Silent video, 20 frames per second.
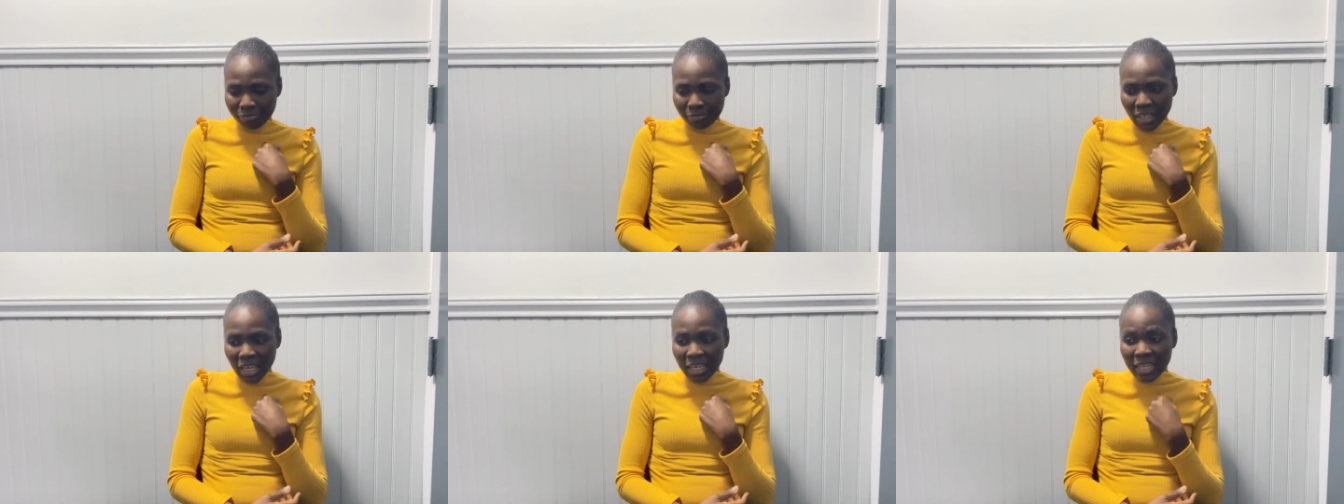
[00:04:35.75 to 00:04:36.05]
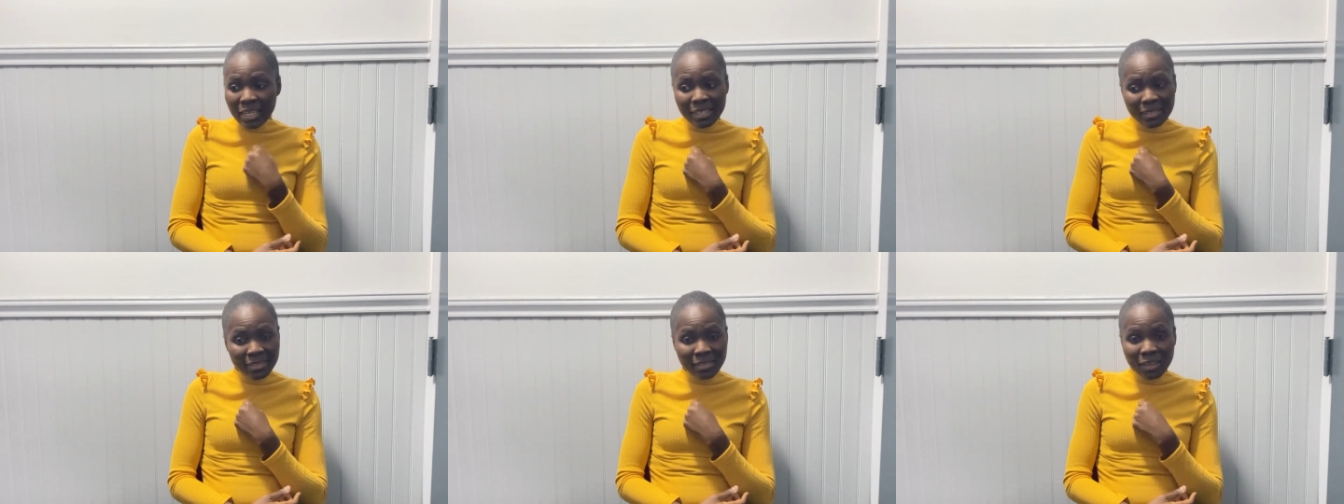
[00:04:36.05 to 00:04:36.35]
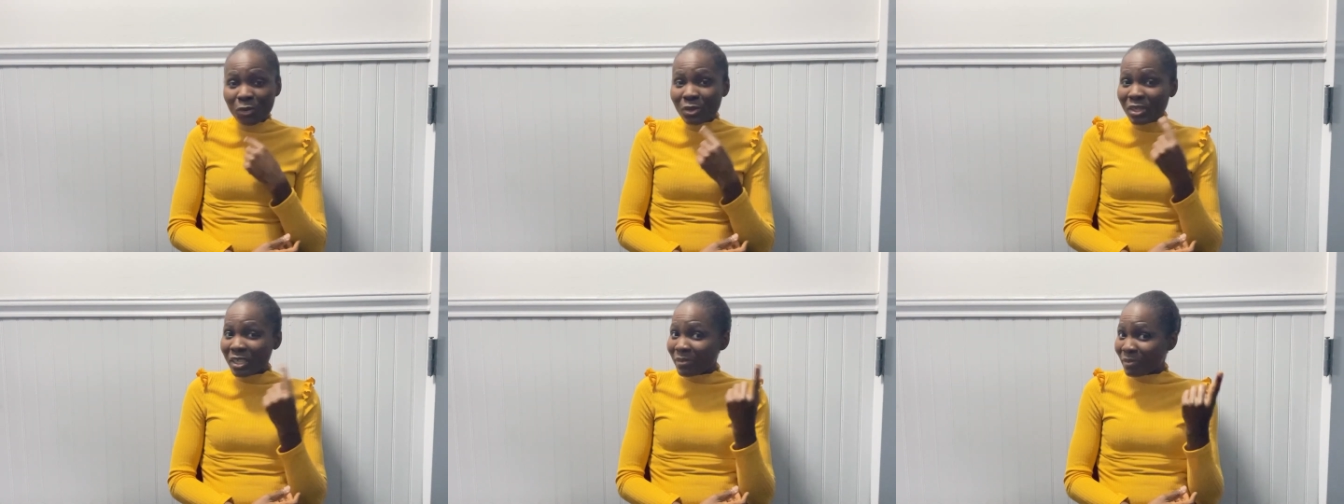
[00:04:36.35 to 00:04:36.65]
At least
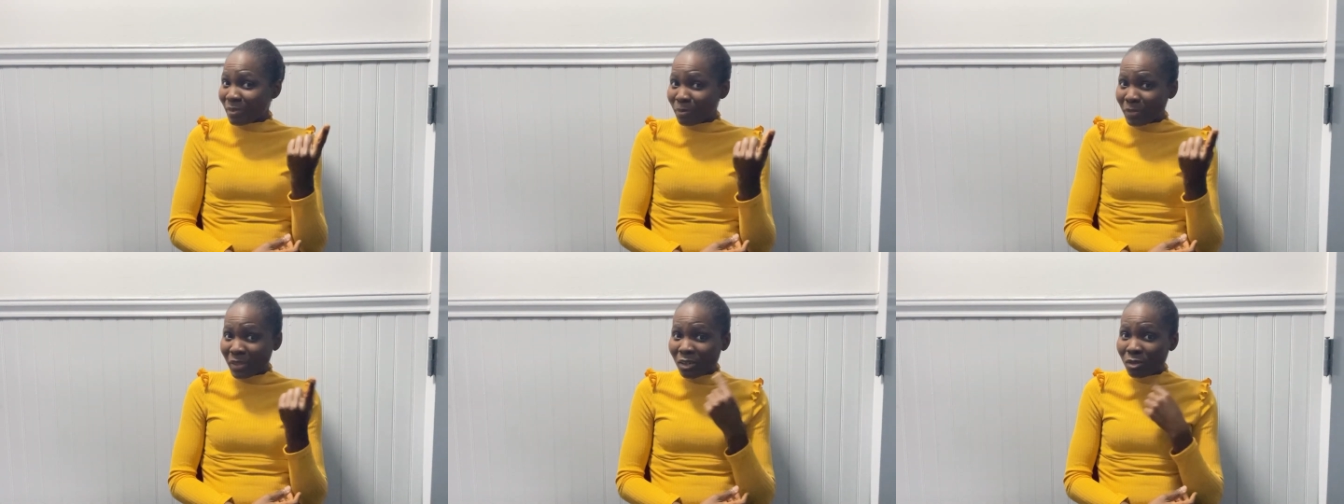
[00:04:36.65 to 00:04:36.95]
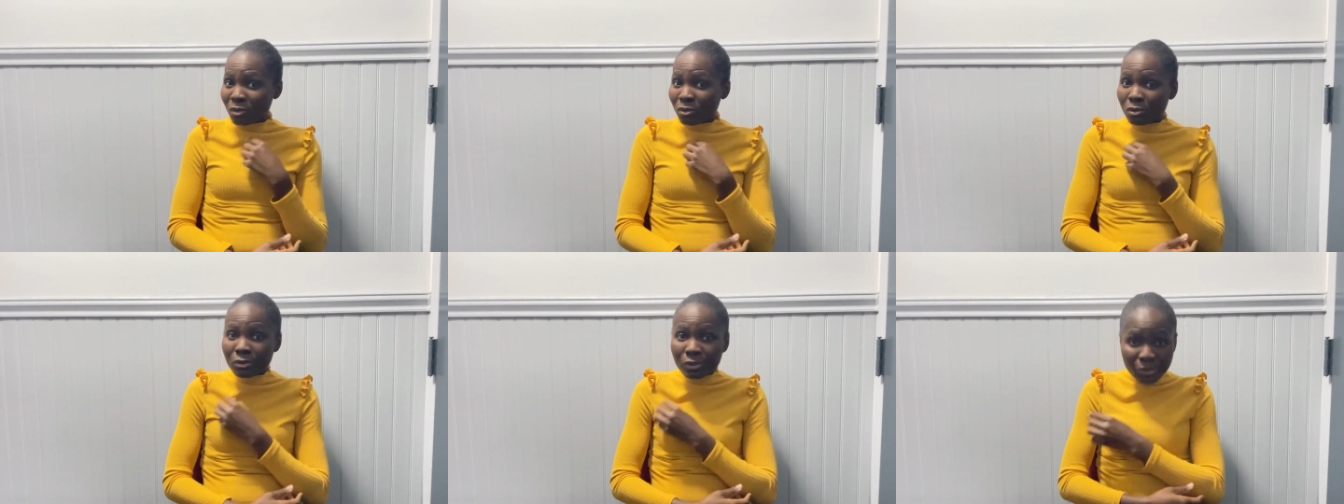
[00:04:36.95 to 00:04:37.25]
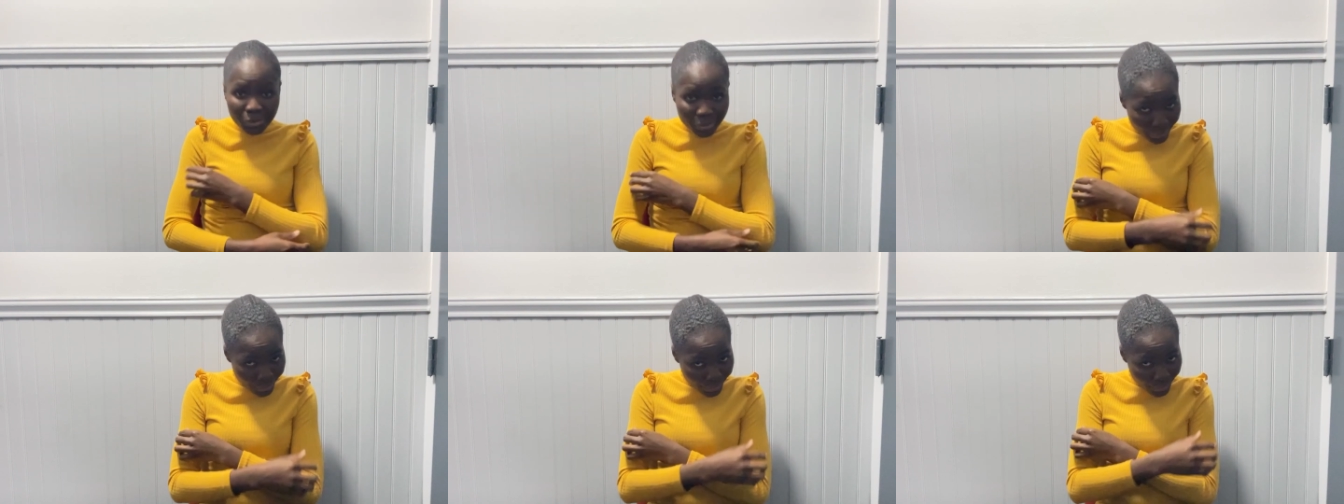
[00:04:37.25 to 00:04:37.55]
I'll give them that
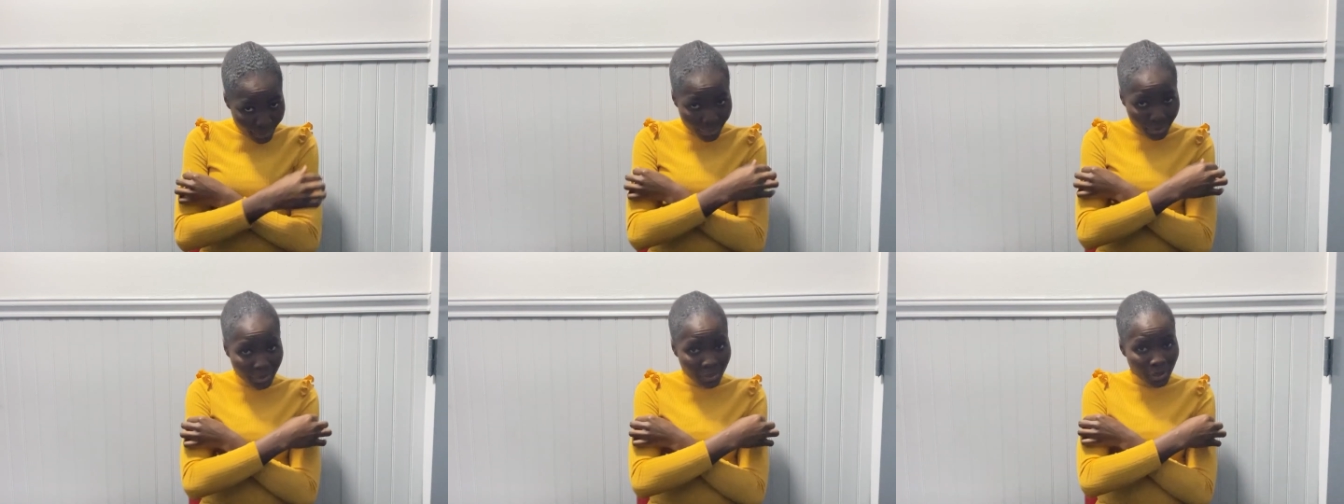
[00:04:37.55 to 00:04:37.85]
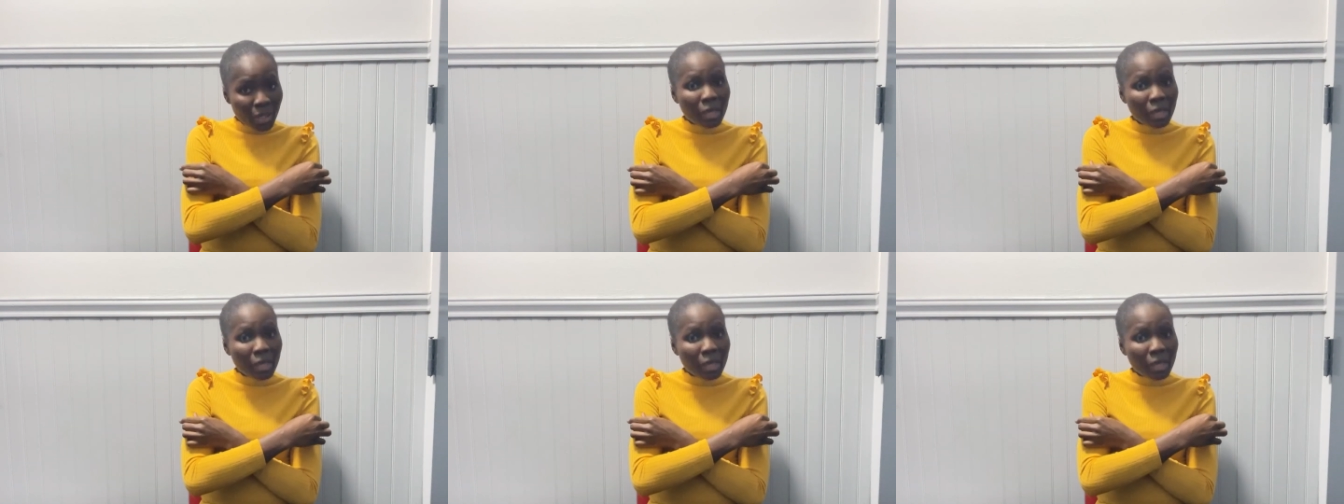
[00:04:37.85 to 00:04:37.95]
kudos